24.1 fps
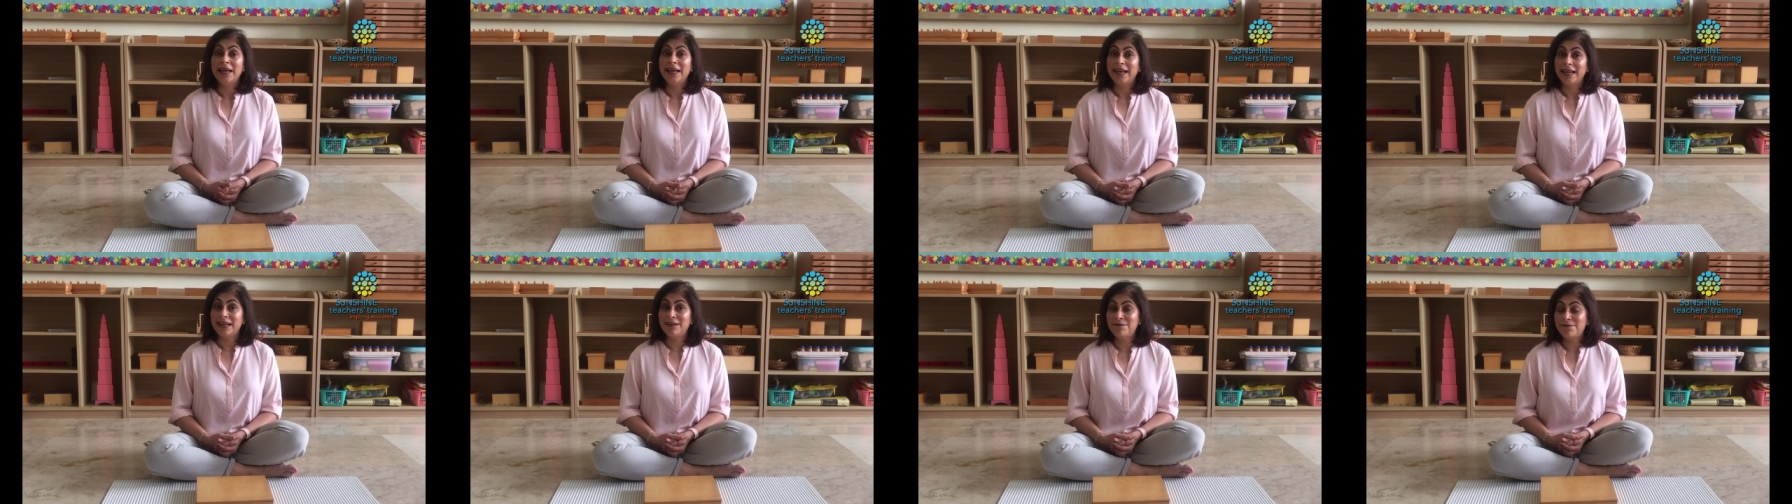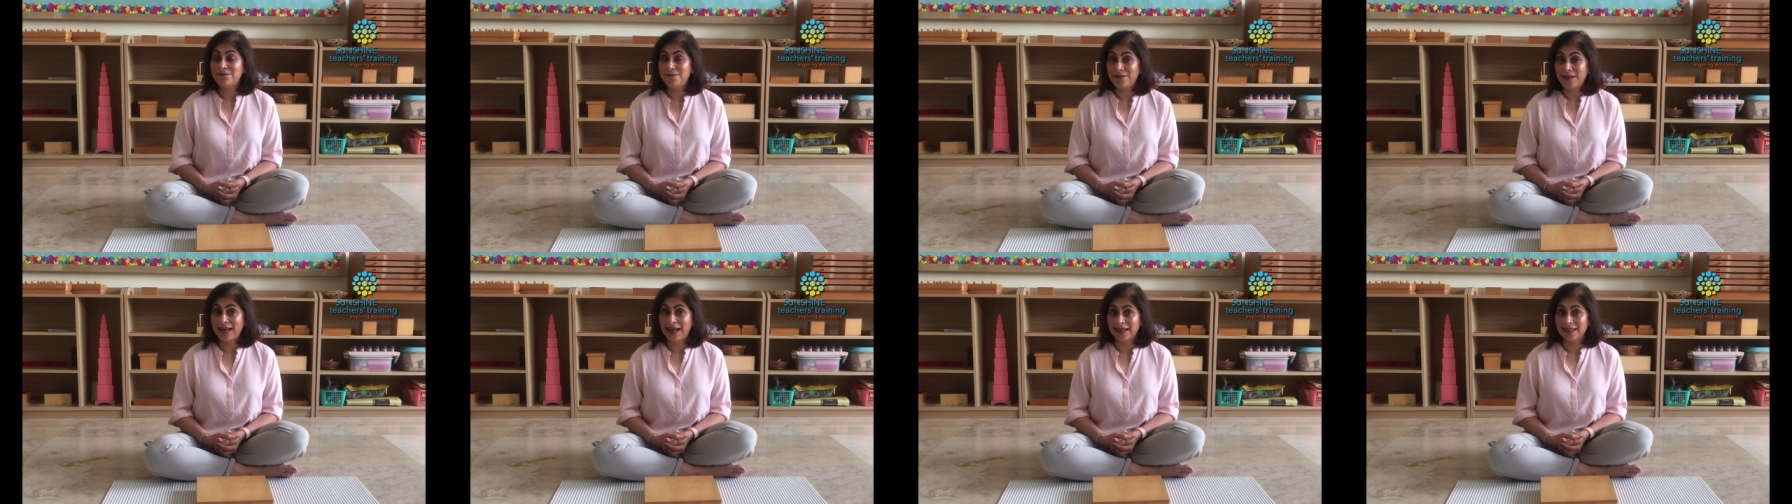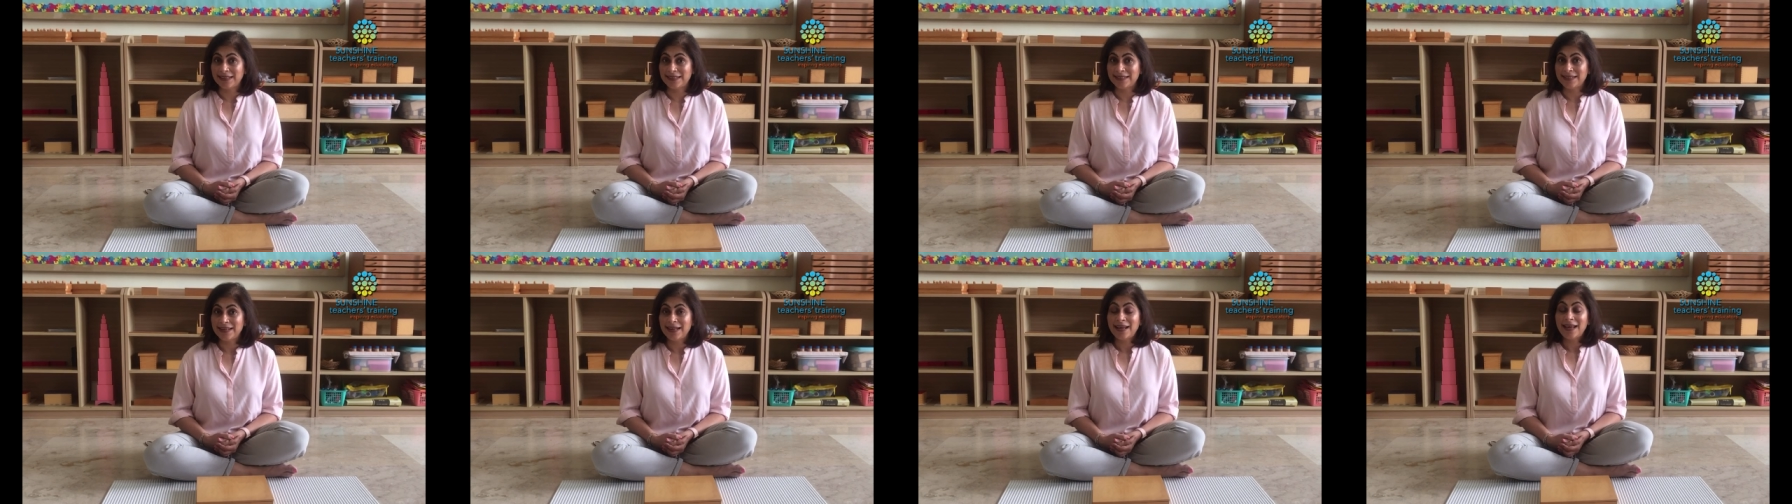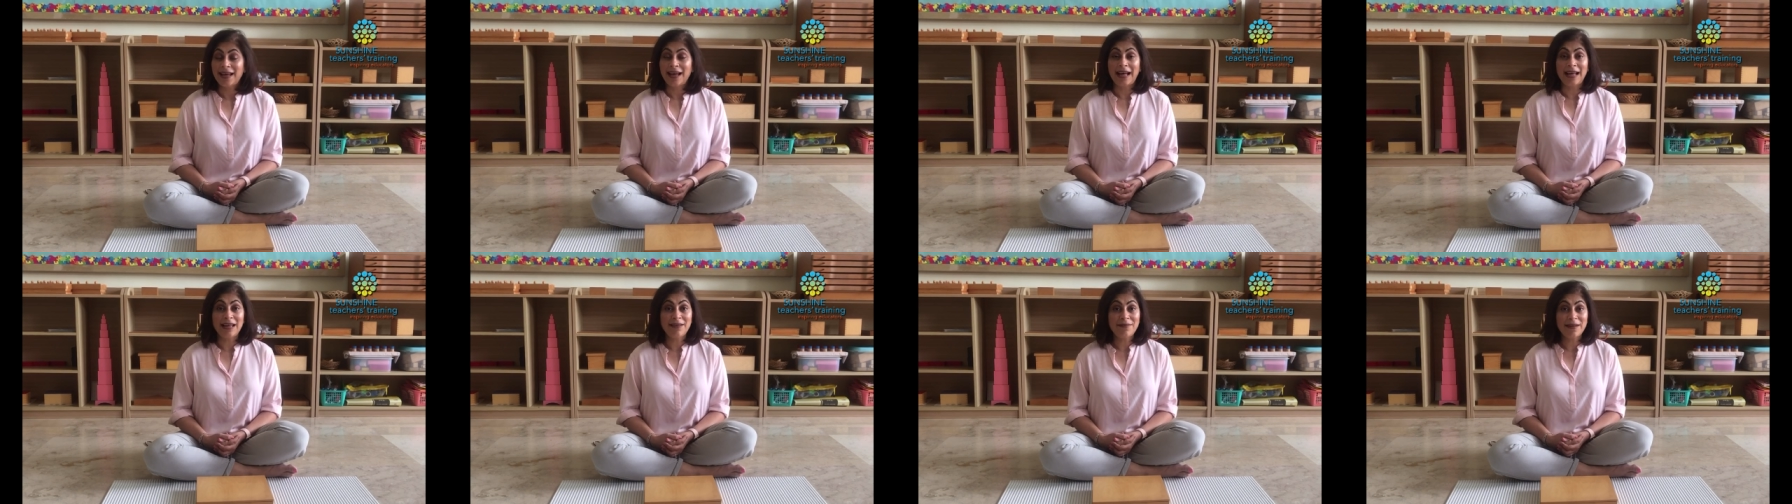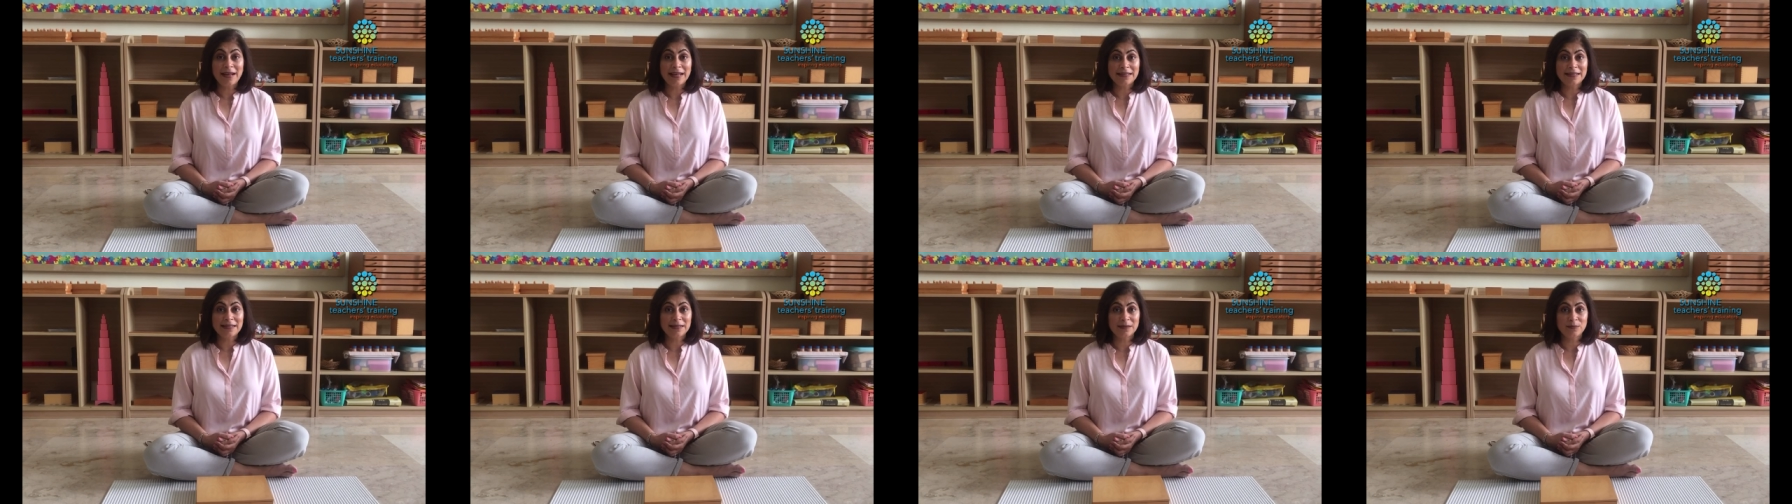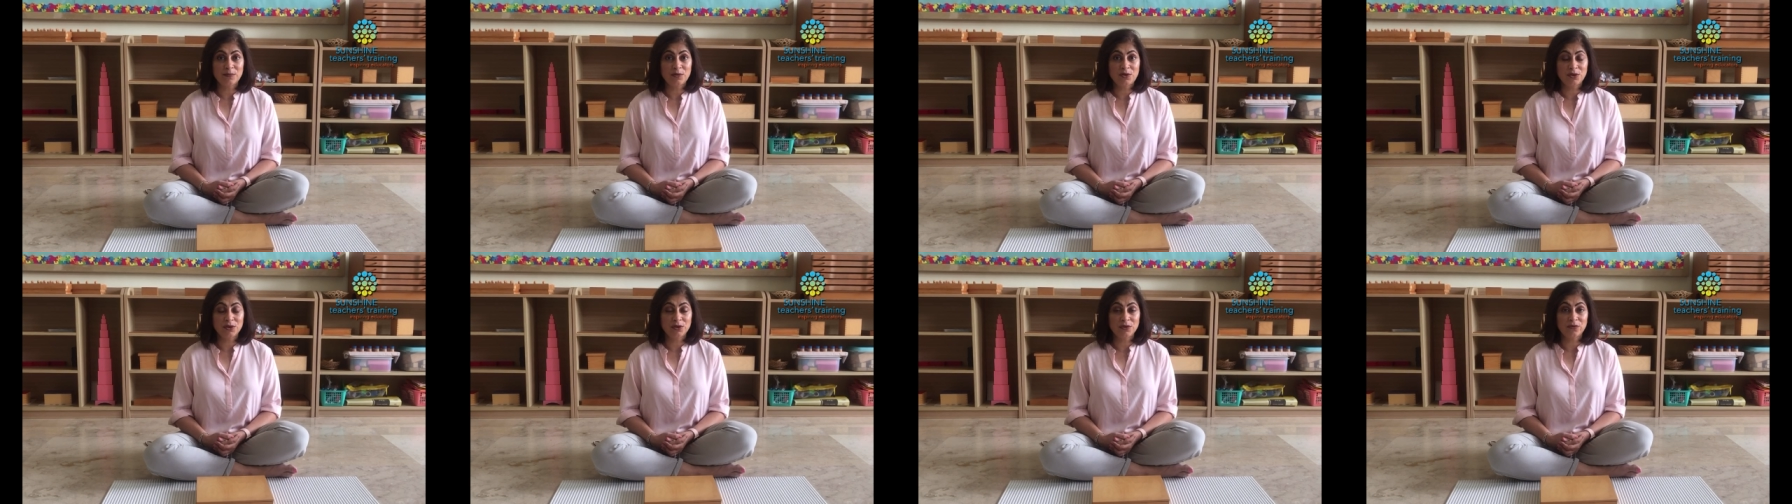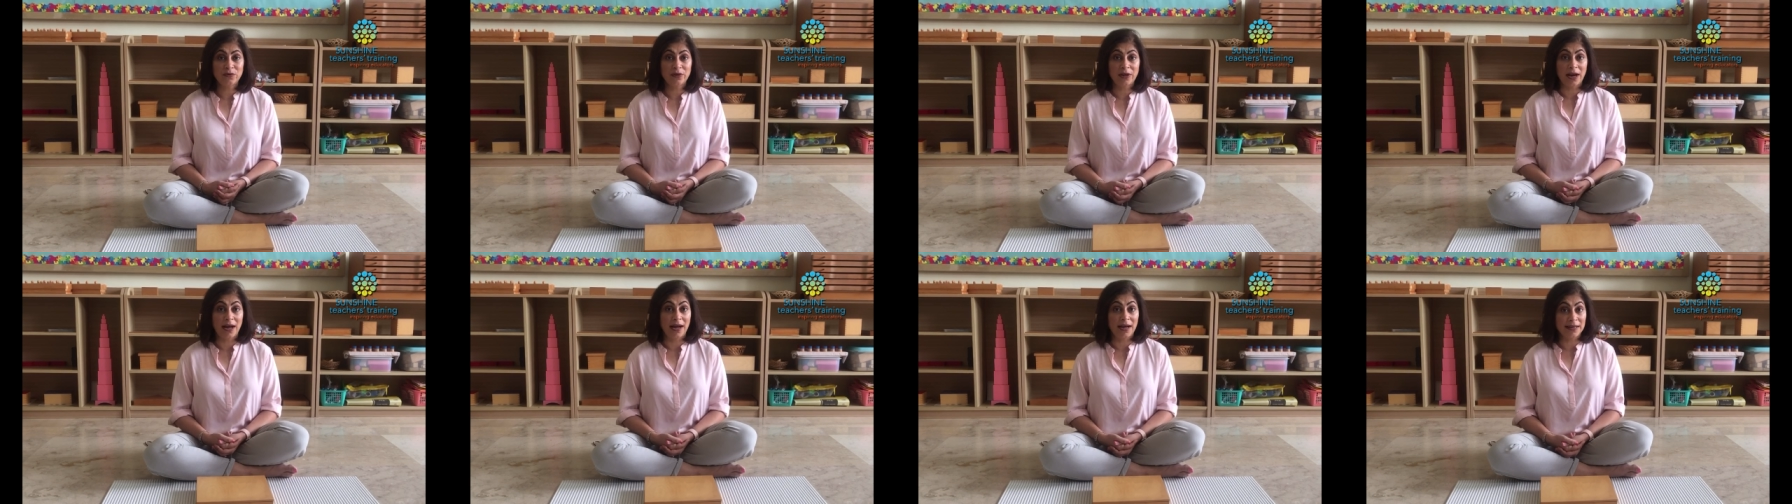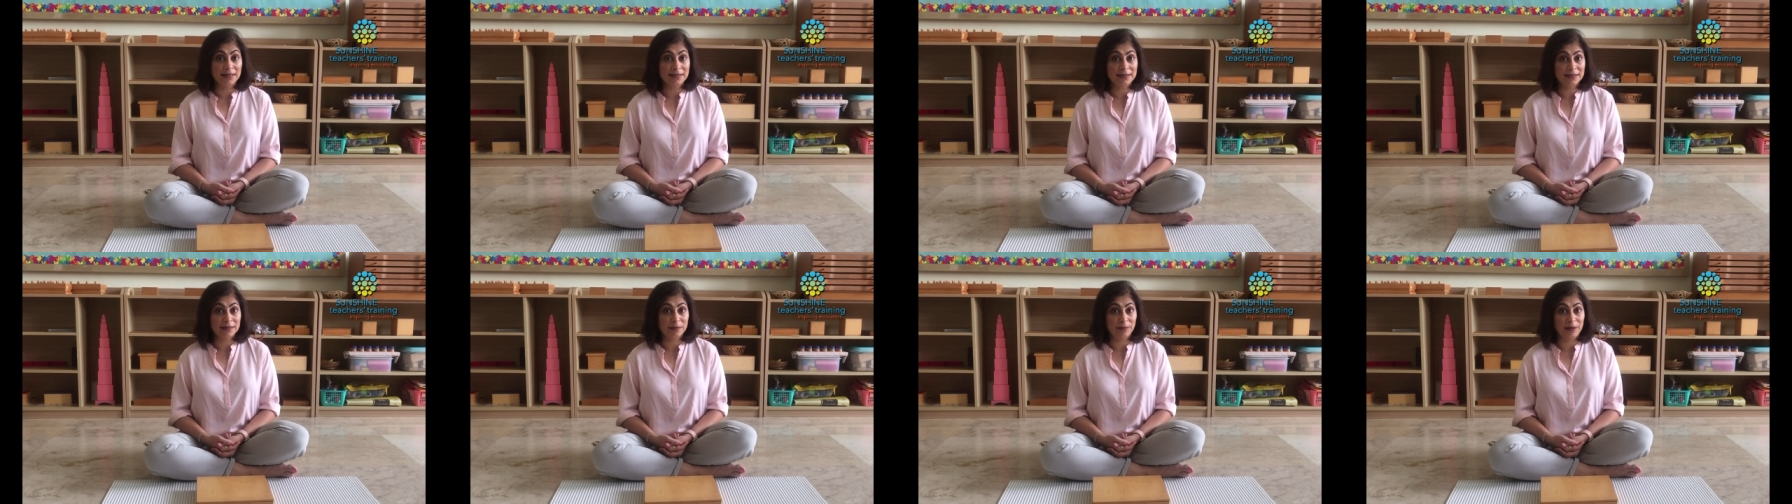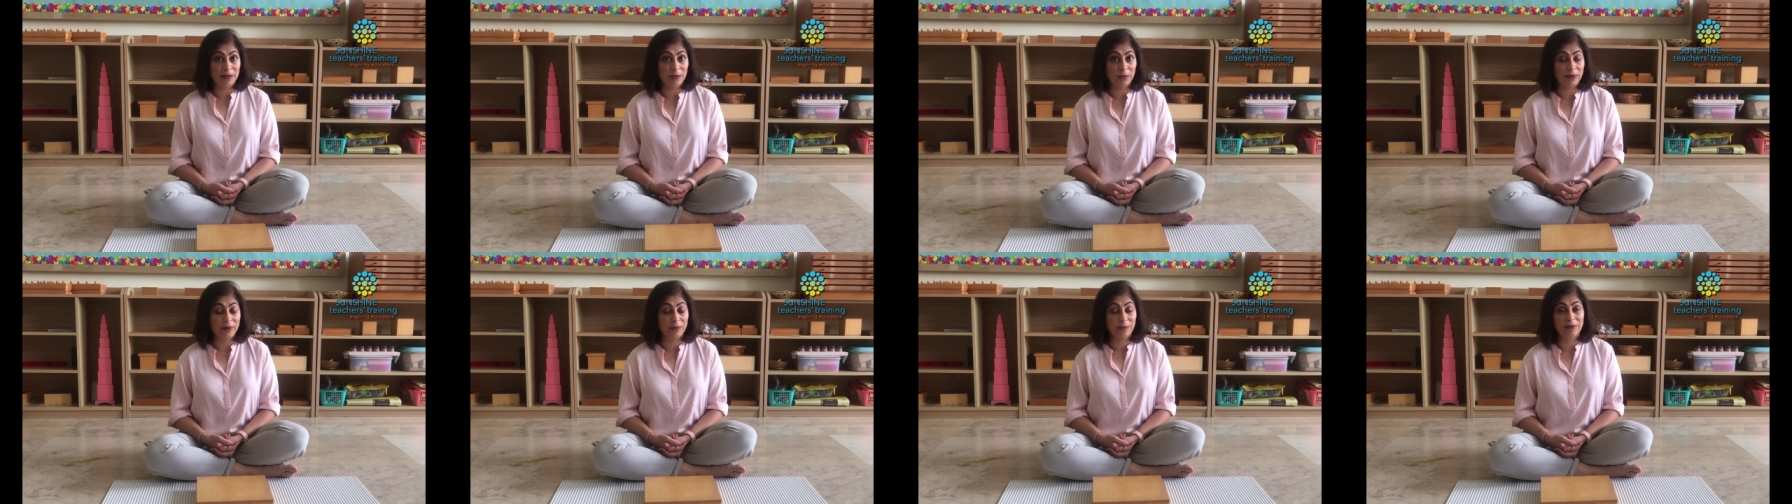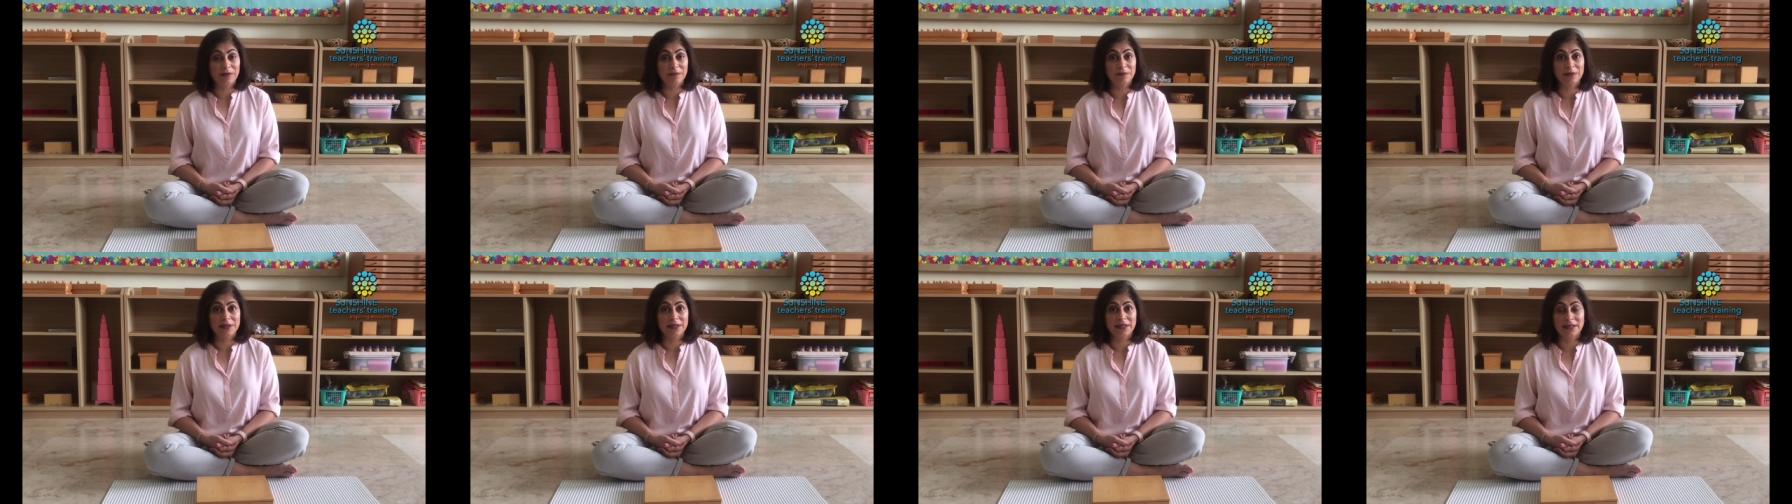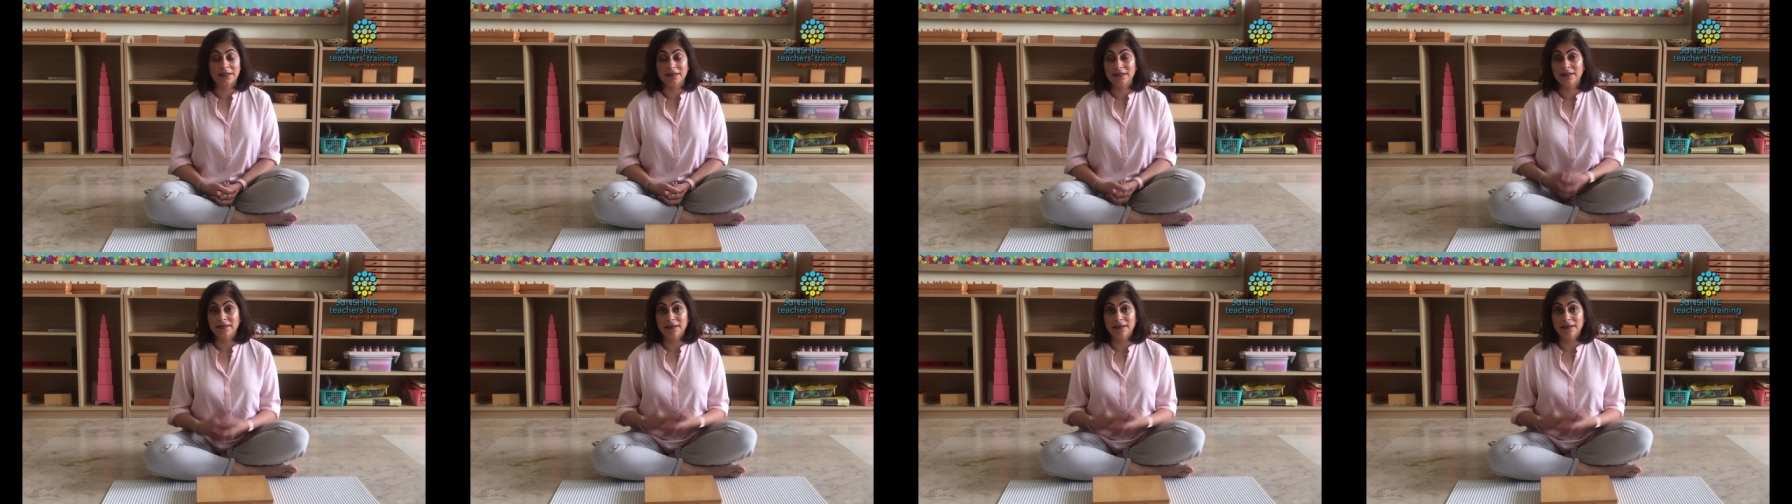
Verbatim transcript: In fact, I've had some children ask me when we've been